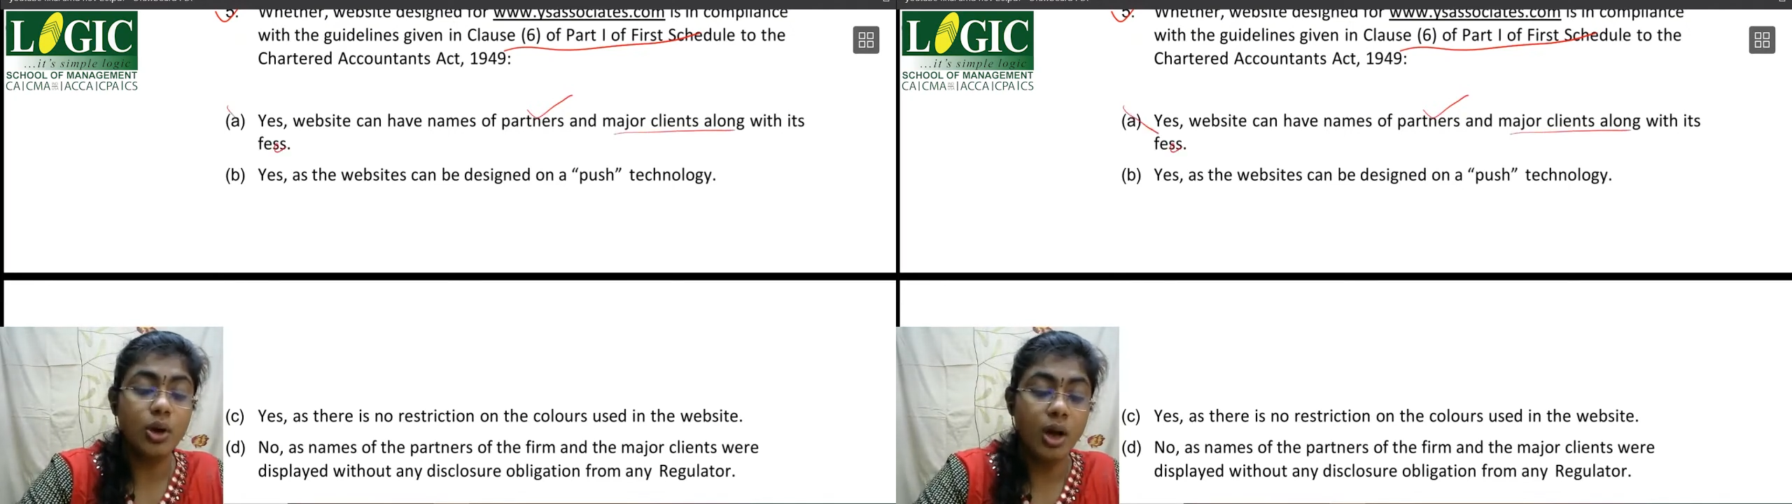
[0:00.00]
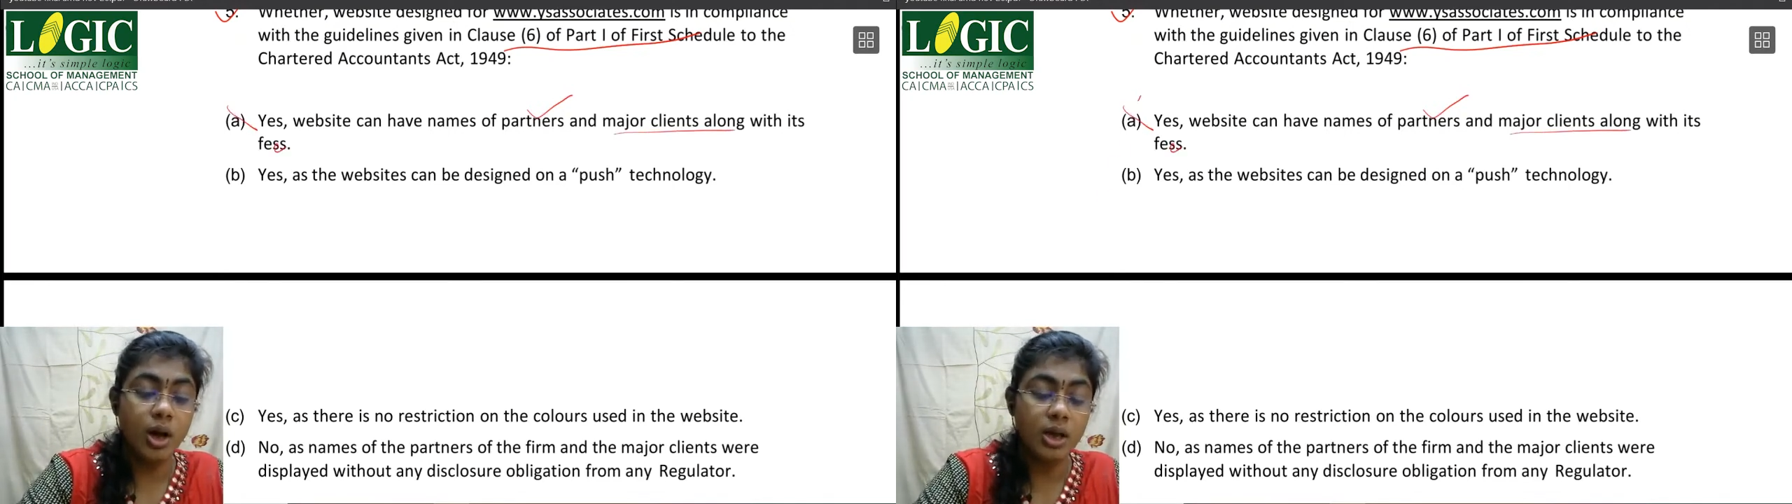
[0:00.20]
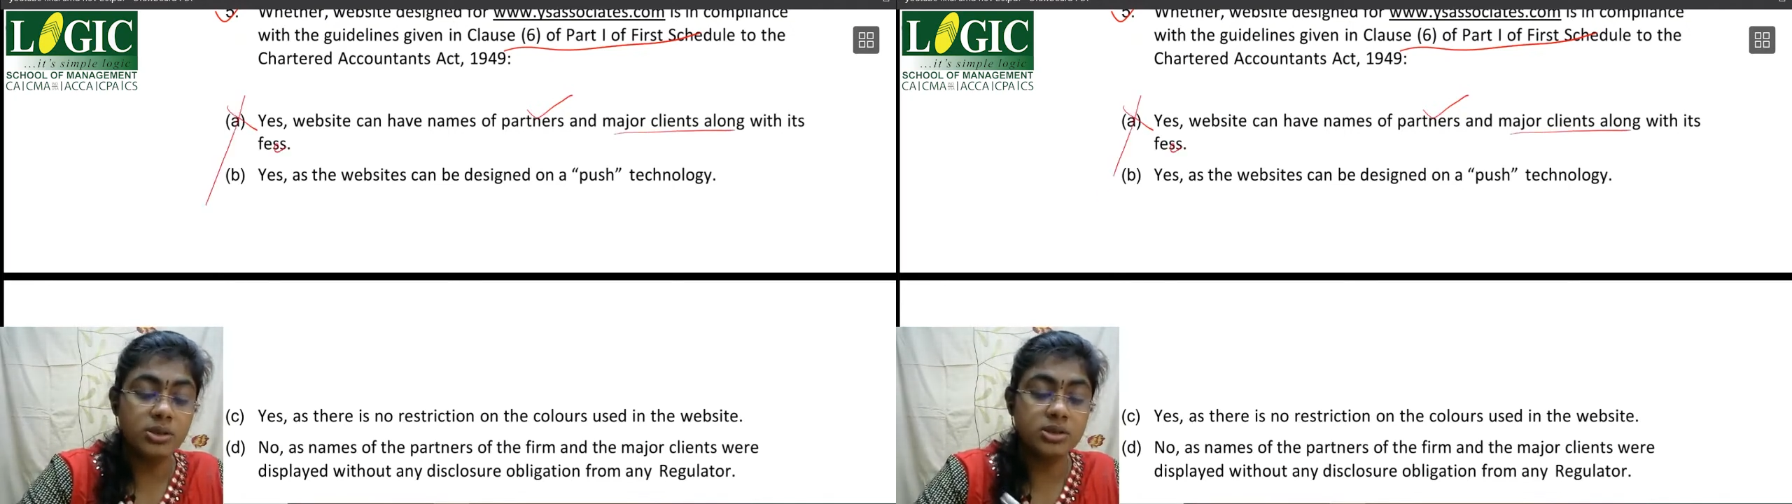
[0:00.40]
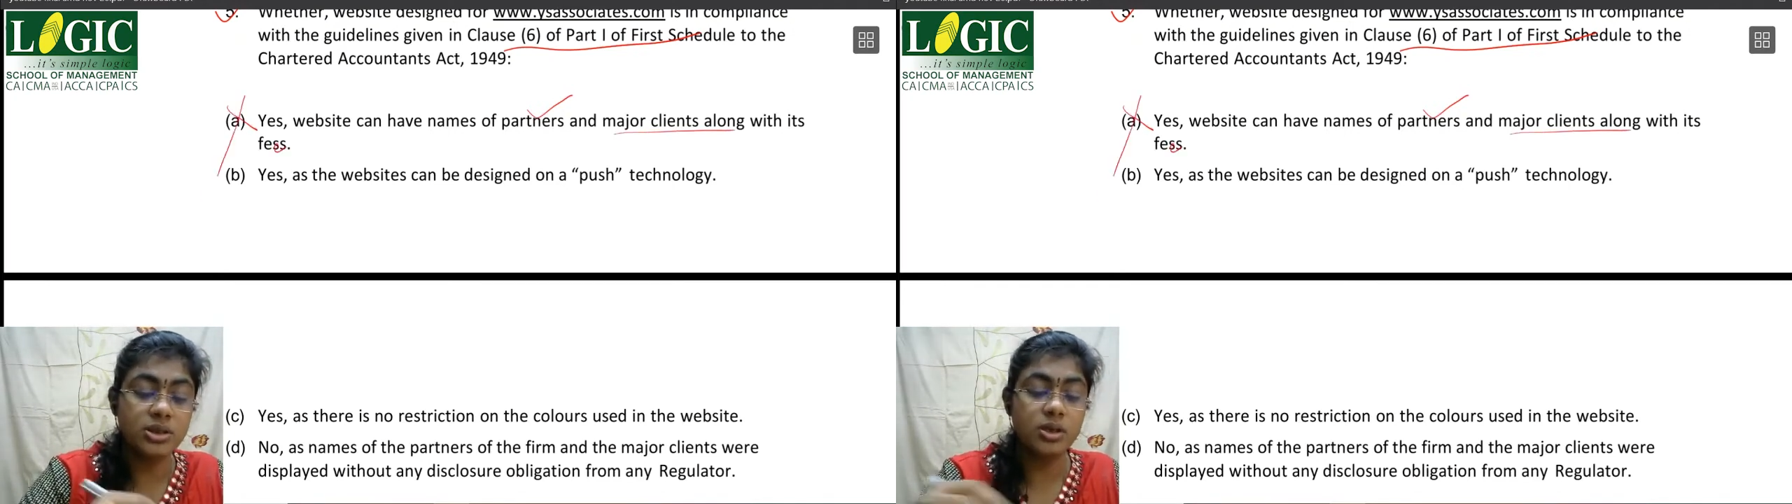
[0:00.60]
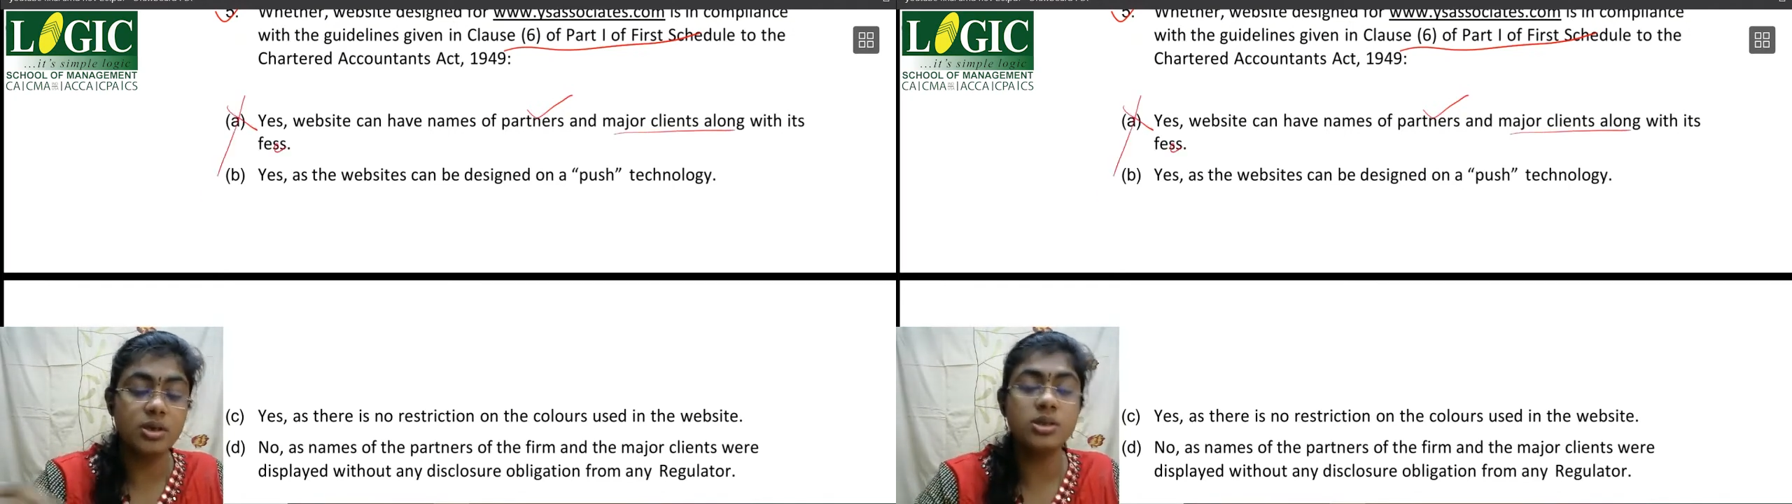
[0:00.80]

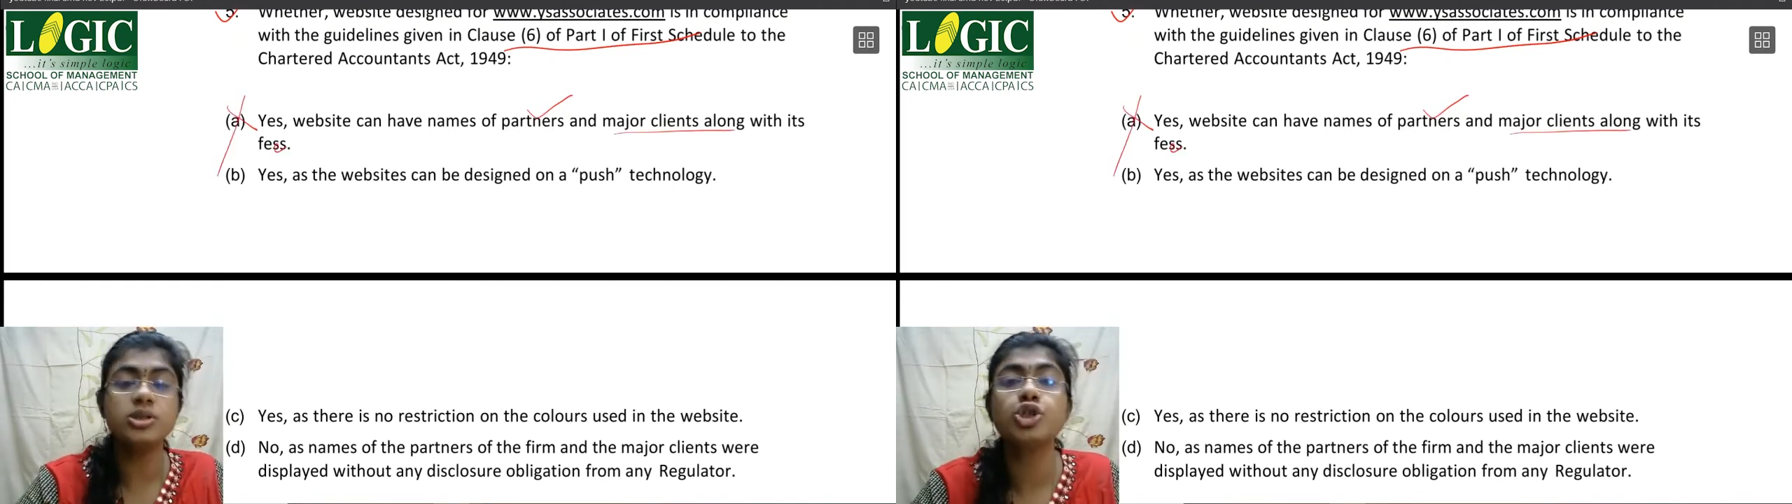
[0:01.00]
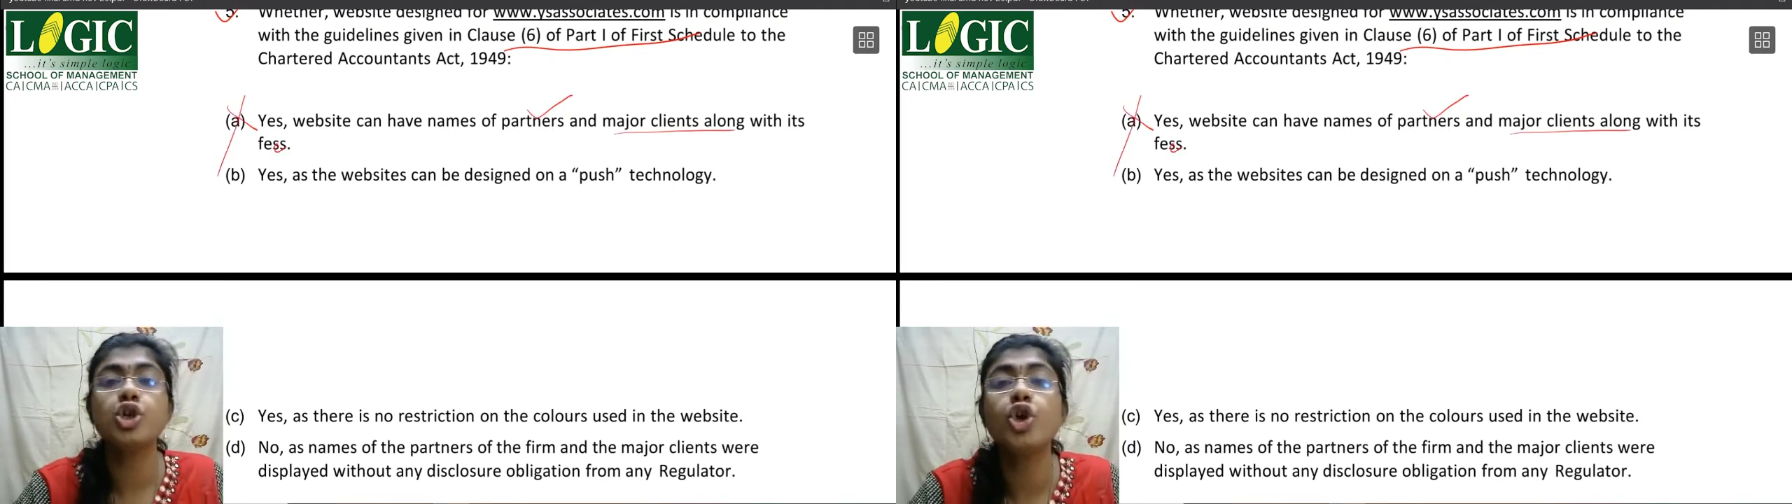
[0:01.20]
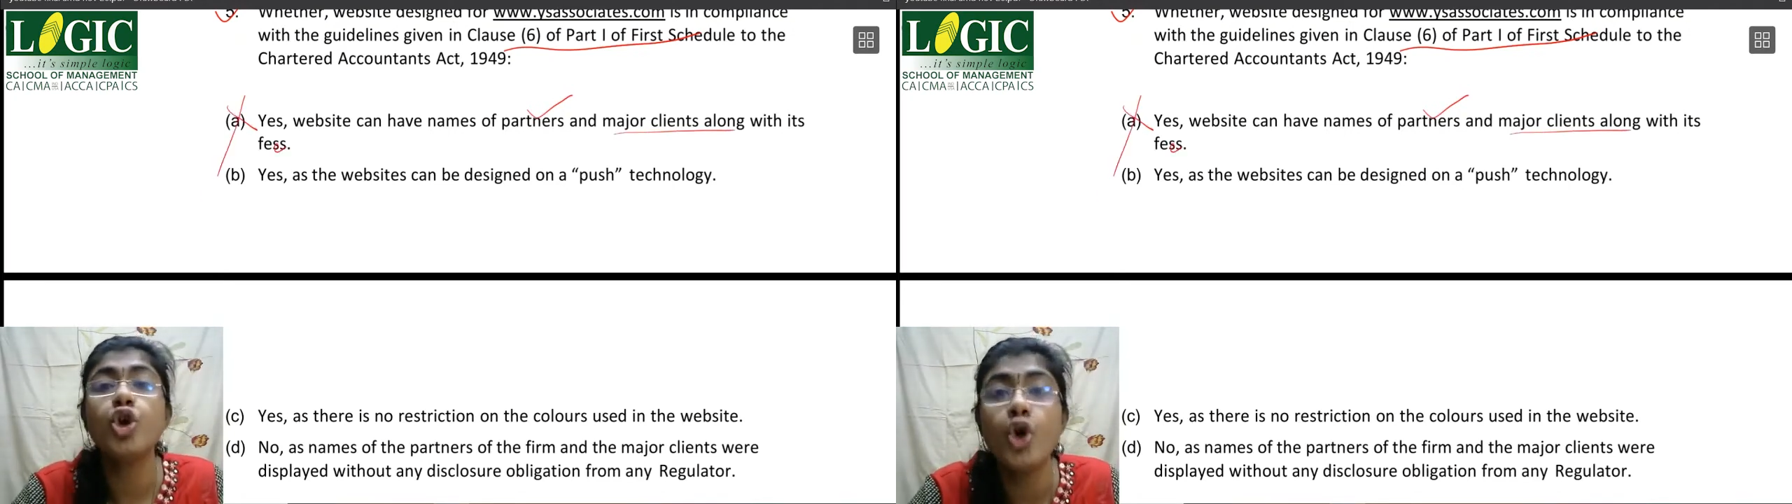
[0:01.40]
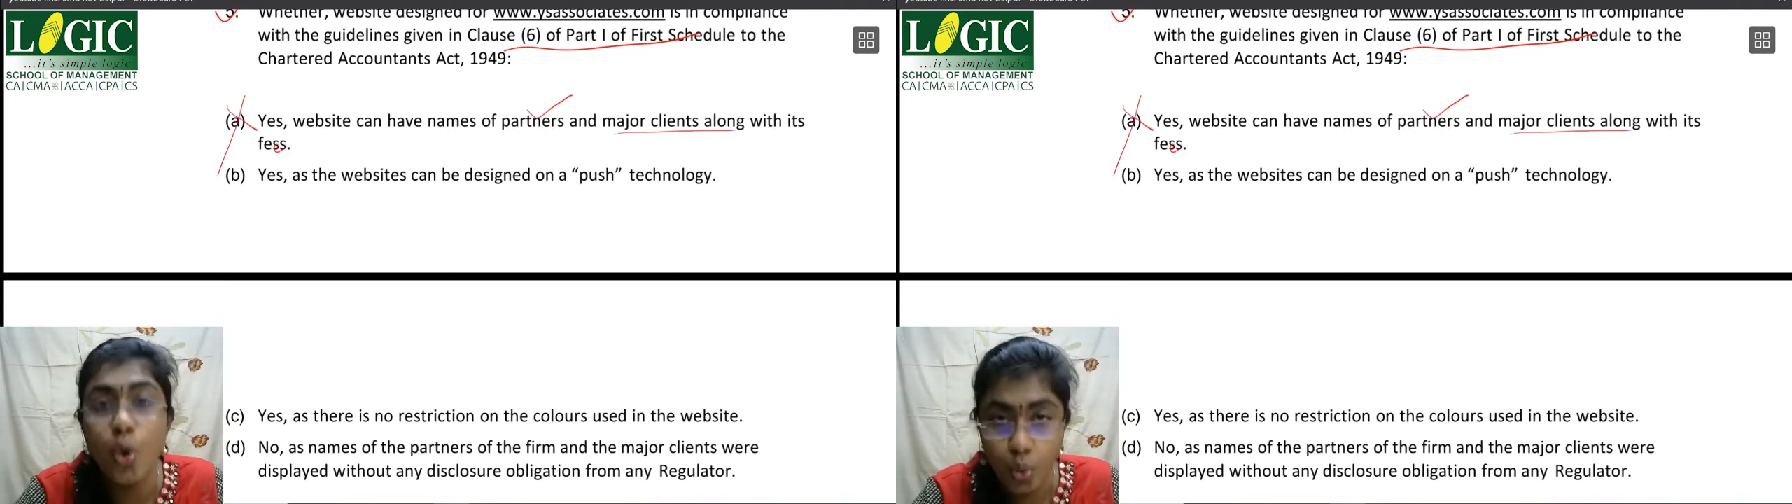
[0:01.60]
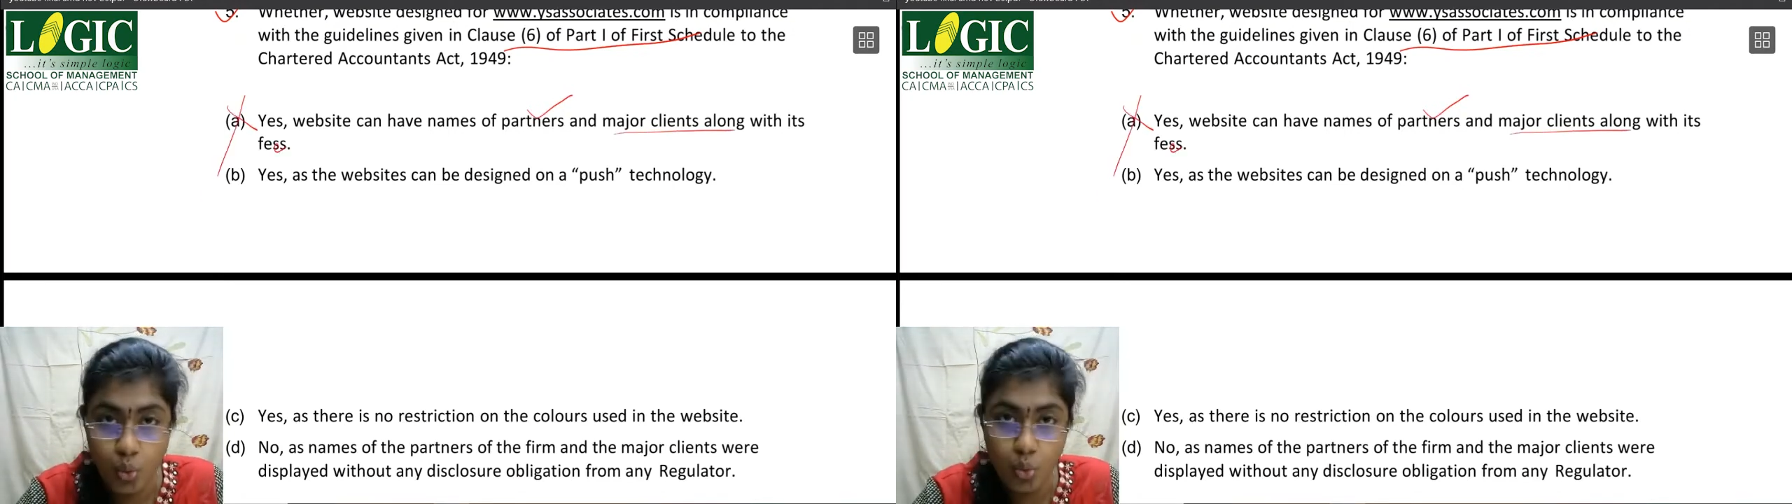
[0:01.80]
Answer is no.